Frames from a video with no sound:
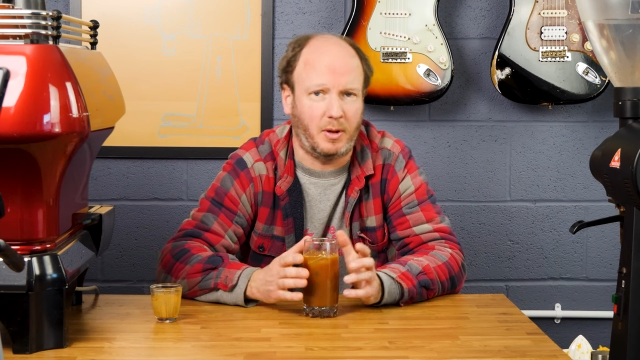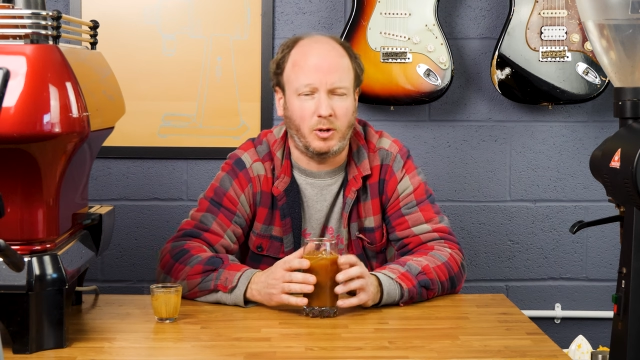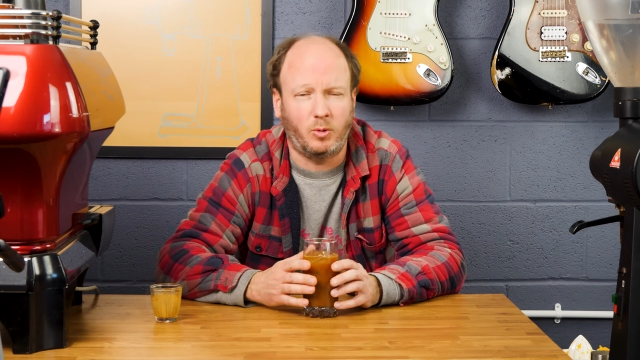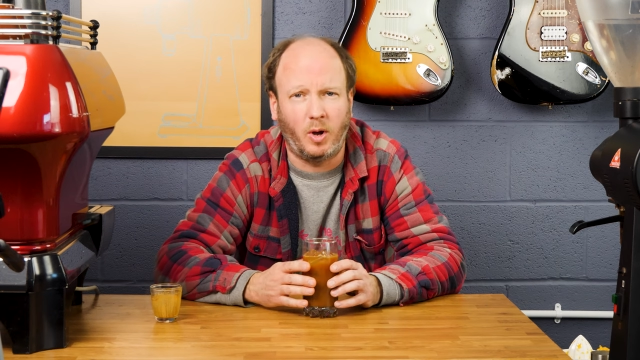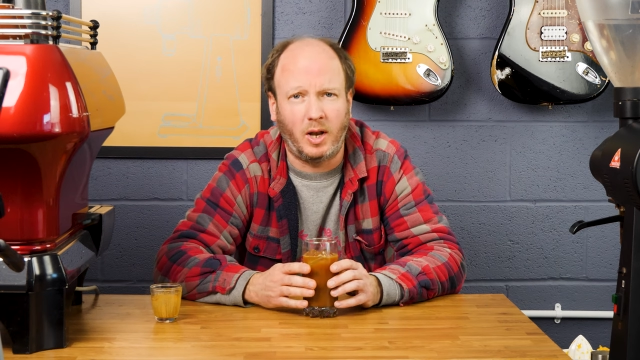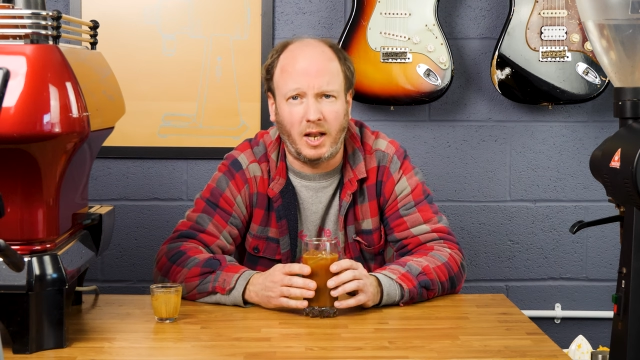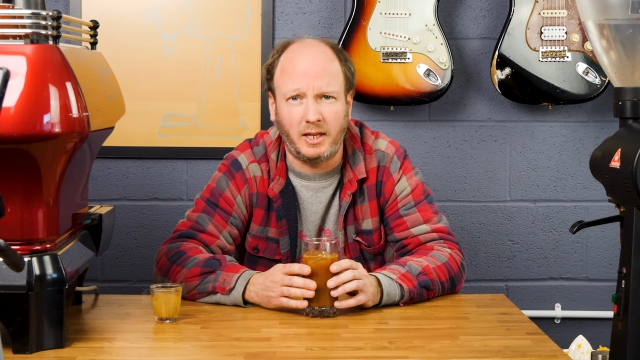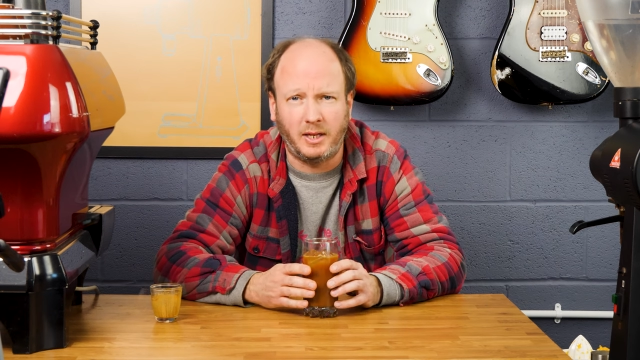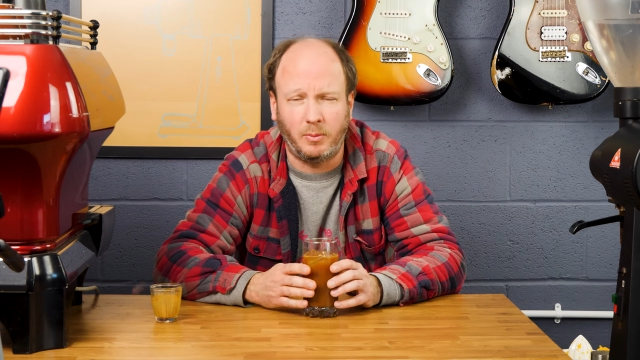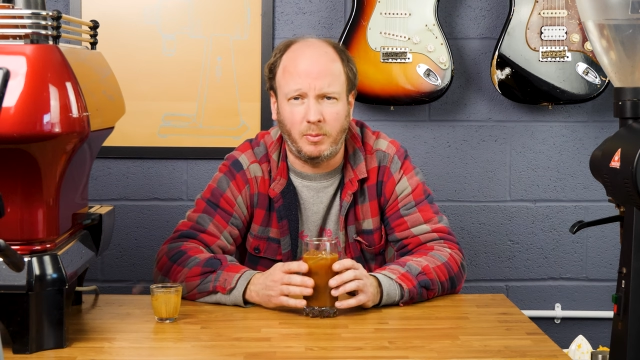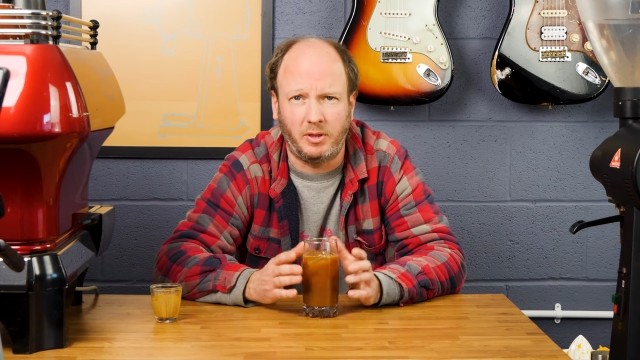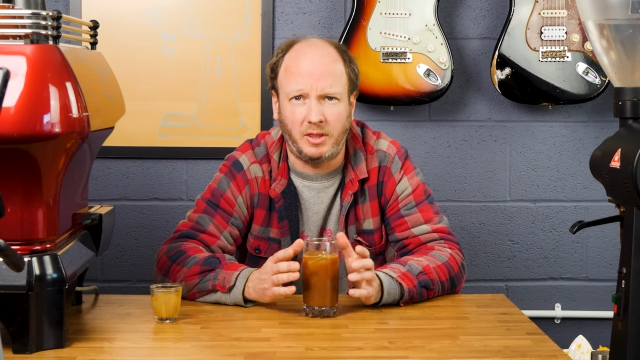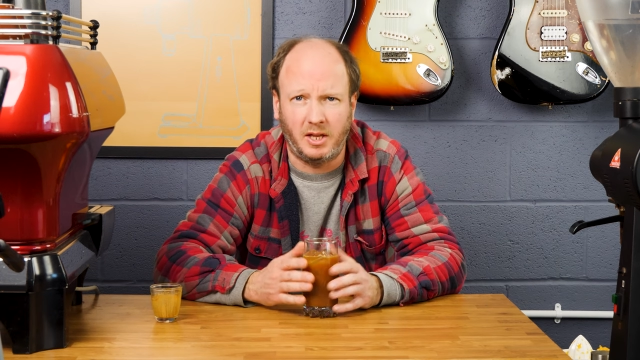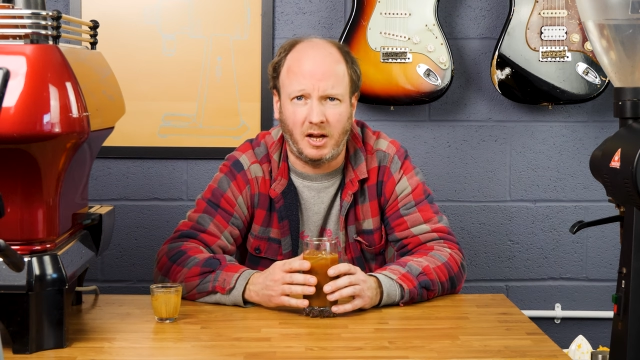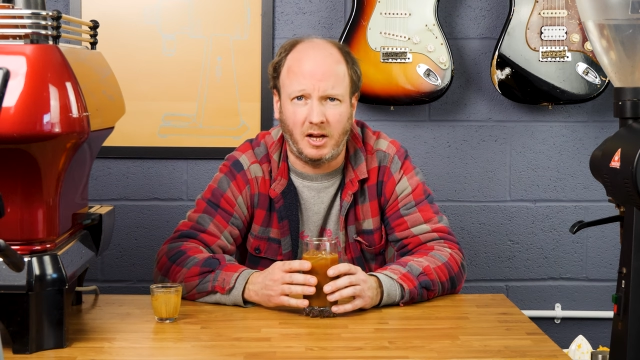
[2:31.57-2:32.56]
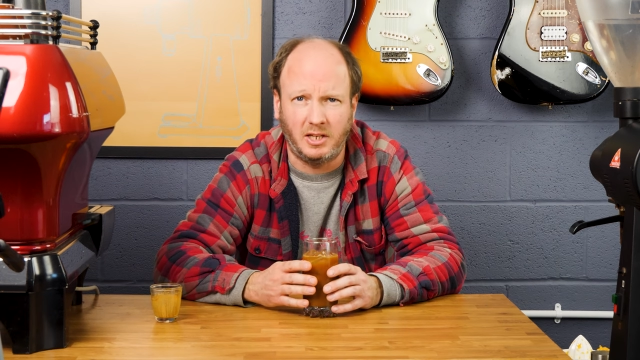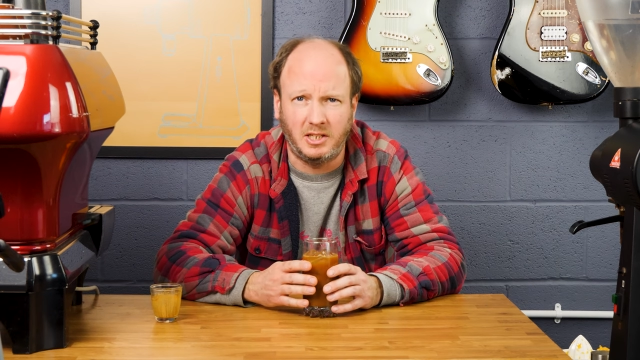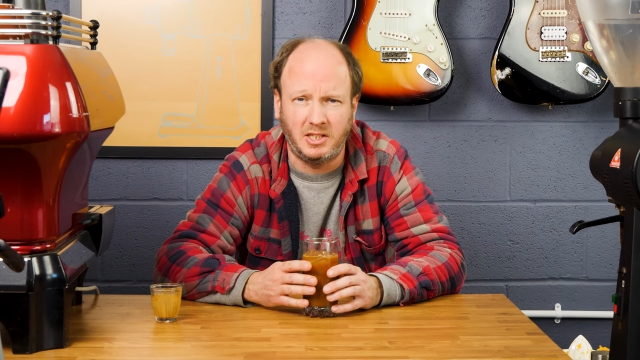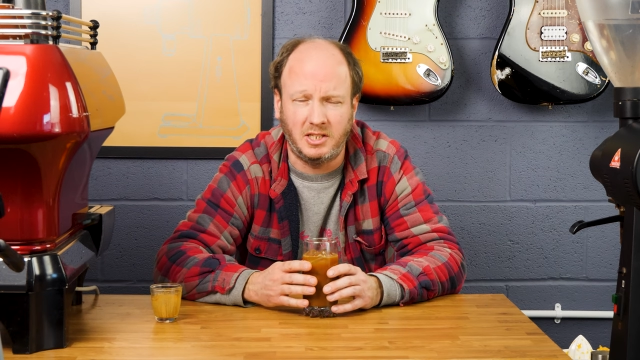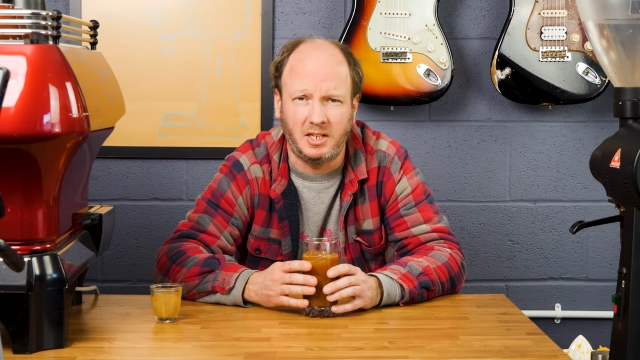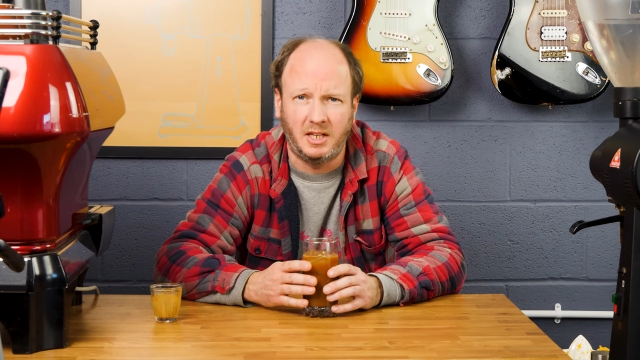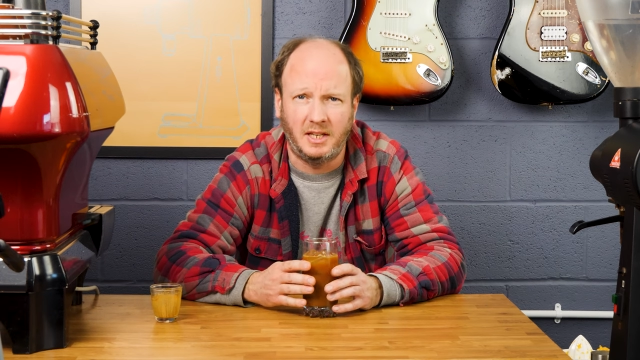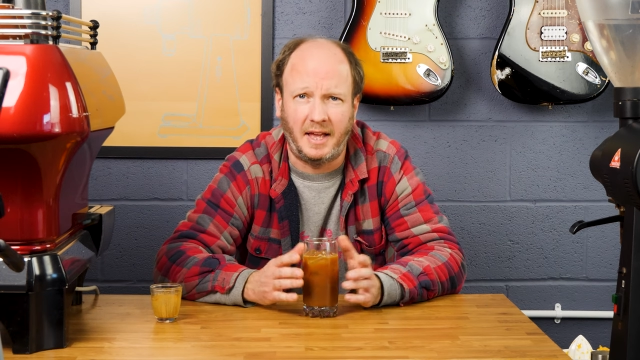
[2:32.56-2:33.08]
but I quite like it with the
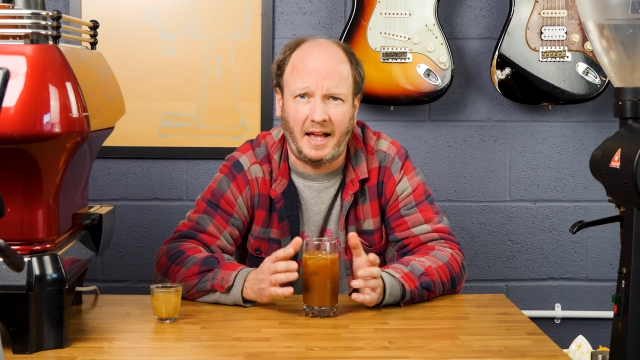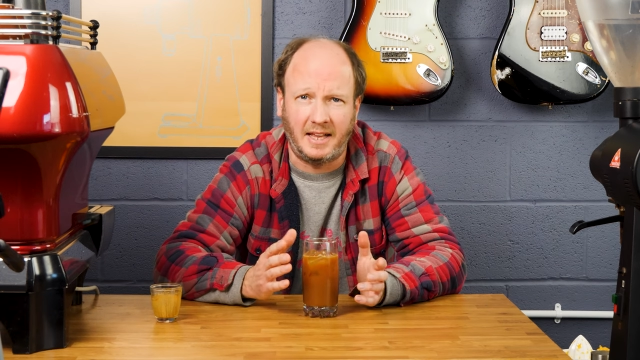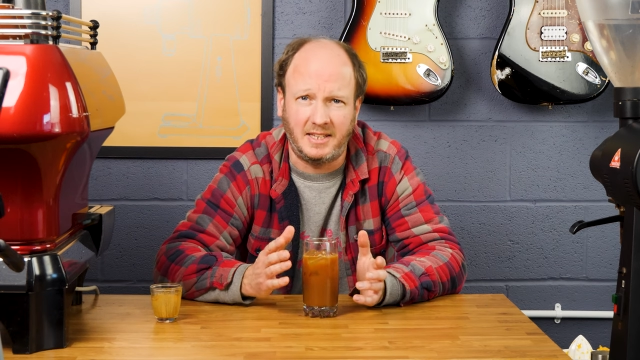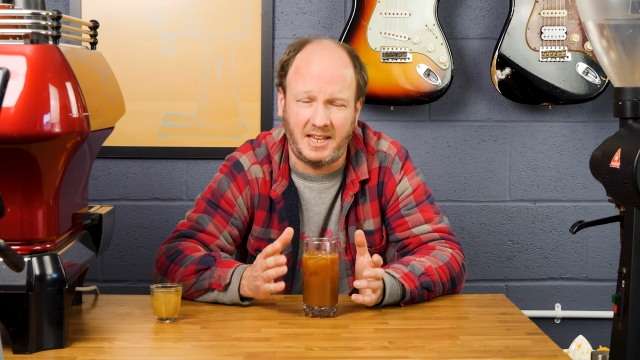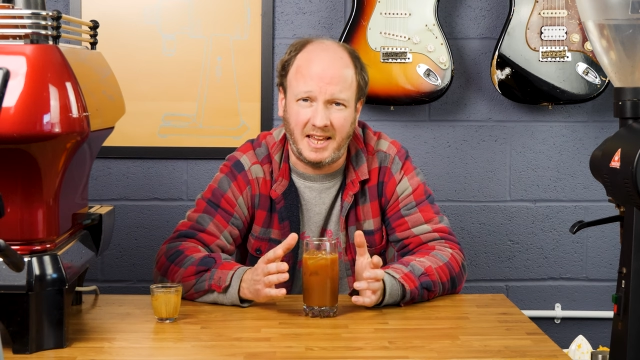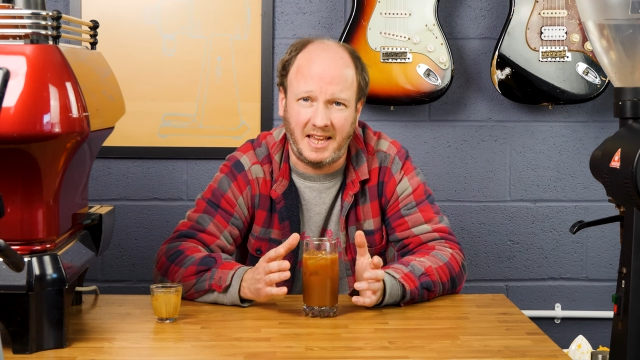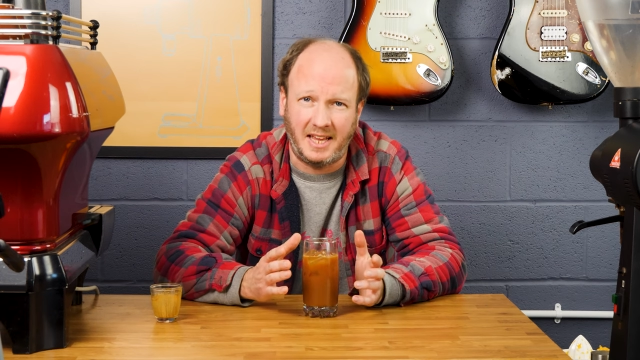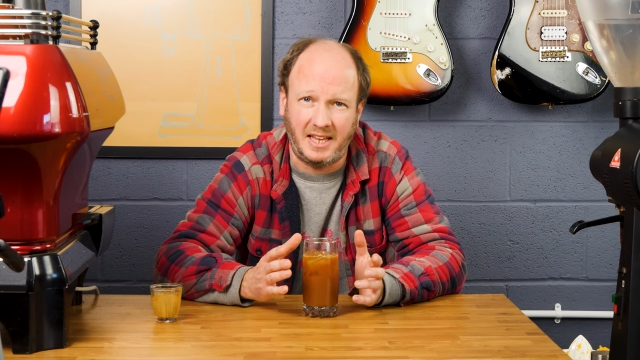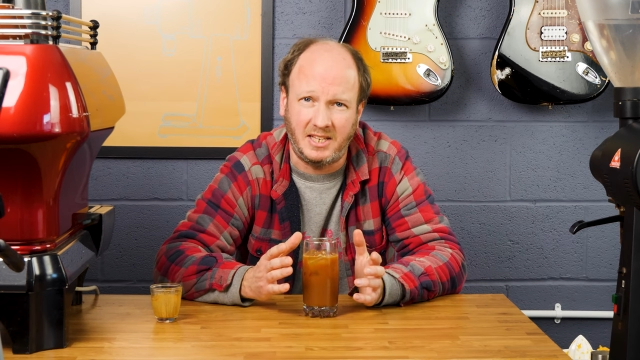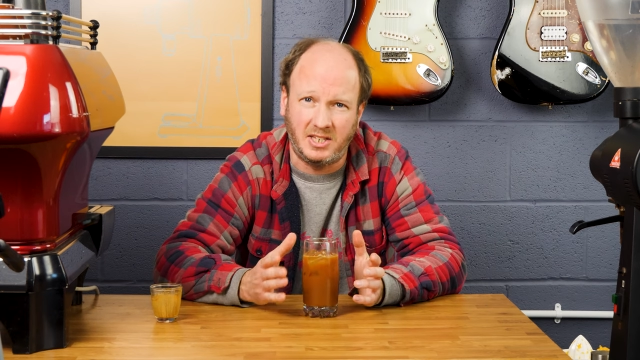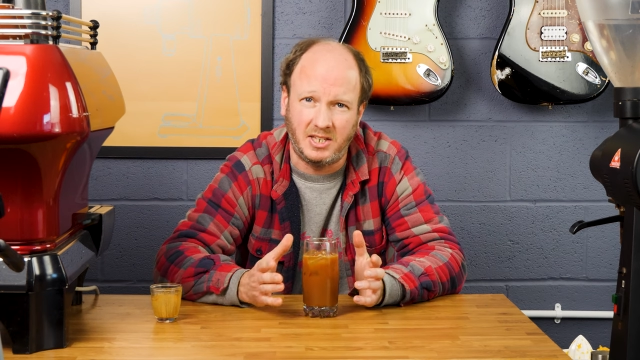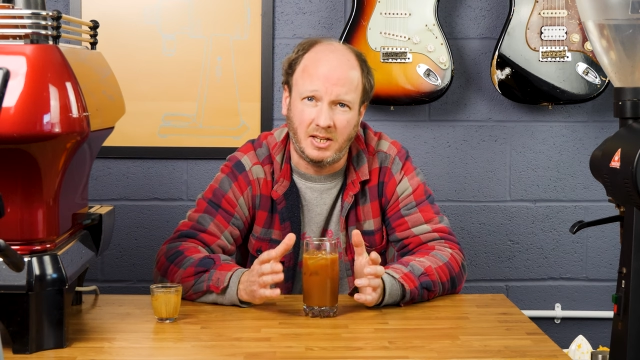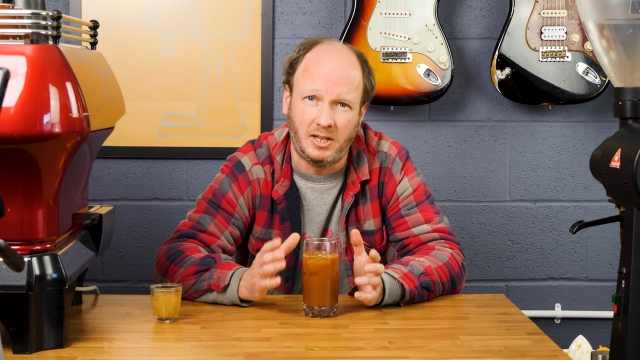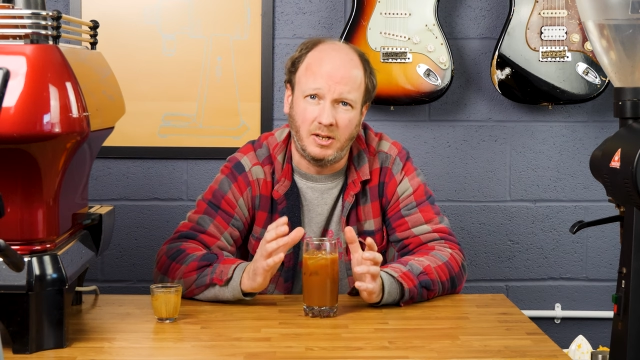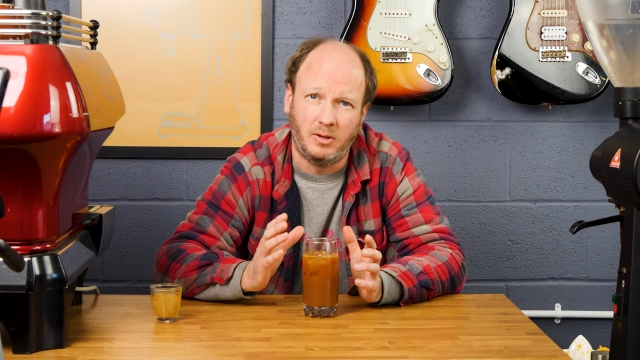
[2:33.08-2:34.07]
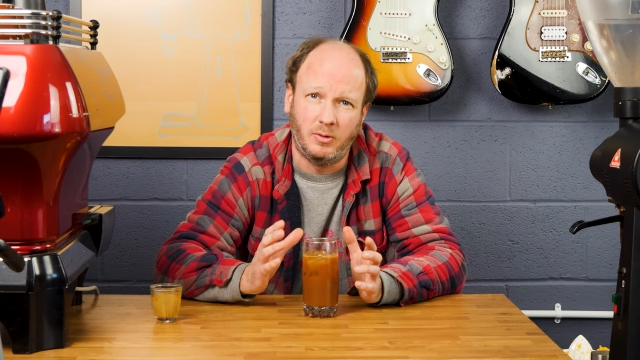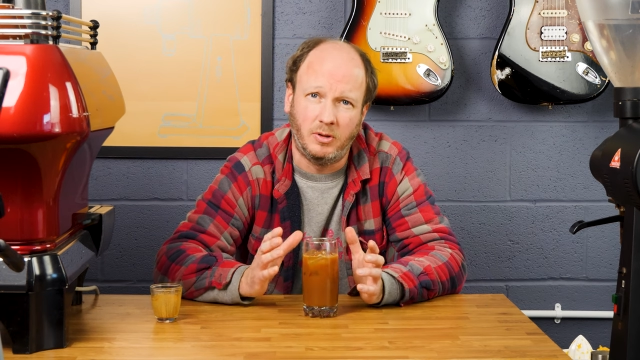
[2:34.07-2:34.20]
ice as it is.